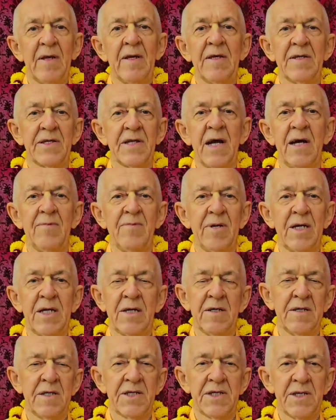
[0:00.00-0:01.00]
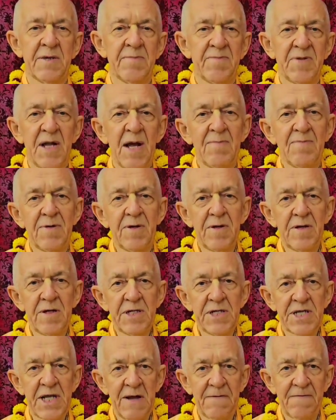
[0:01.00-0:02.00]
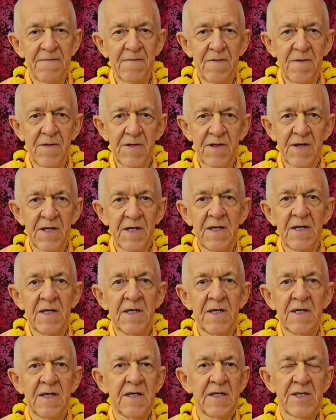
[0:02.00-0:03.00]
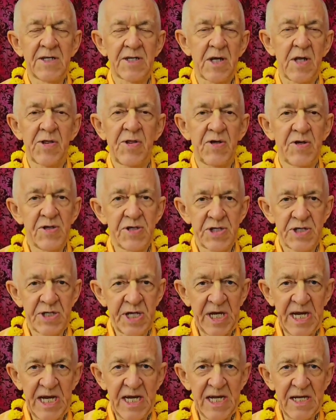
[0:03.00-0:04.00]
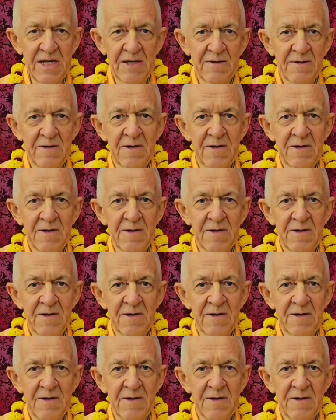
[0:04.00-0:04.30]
It's coming on September the 7th. It's a Thursday,